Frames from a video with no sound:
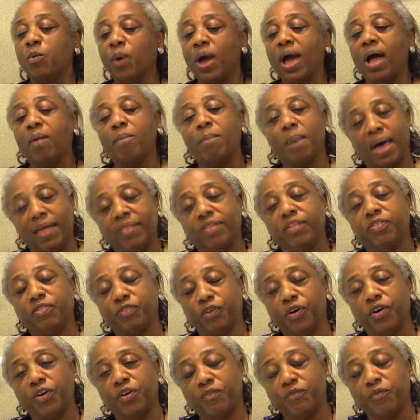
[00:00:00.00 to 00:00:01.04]
Well, by the
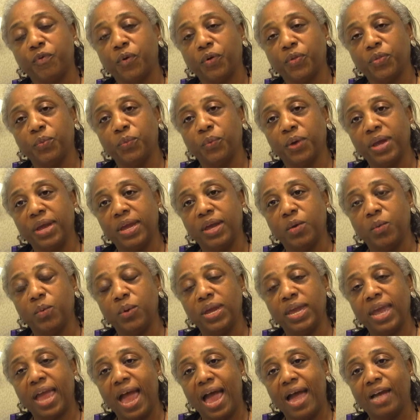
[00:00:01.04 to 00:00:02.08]
third or fourth week,
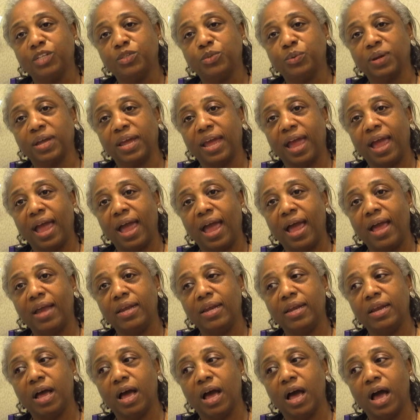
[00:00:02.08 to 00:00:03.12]
we actually
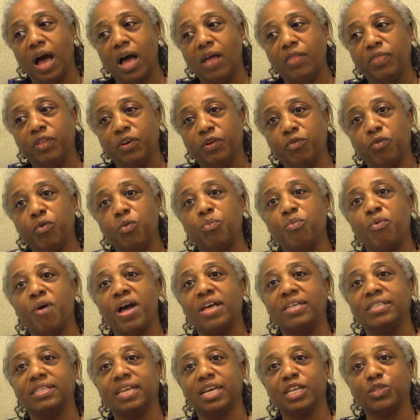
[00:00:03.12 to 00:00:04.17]
had the group
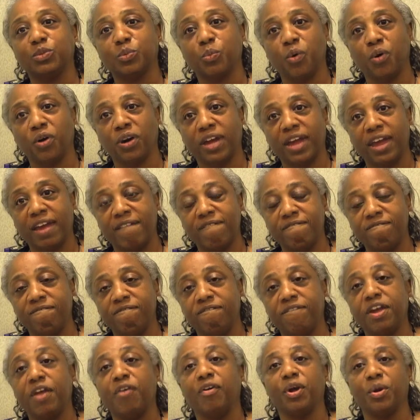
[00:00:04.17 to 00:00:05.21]
process working
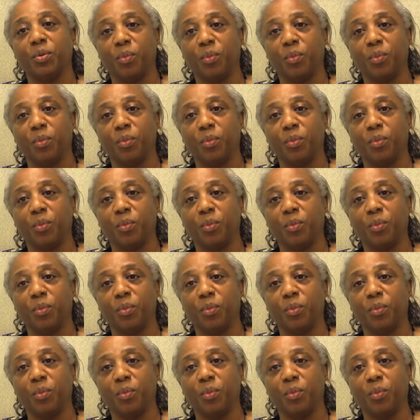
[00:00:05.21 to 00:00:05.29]
very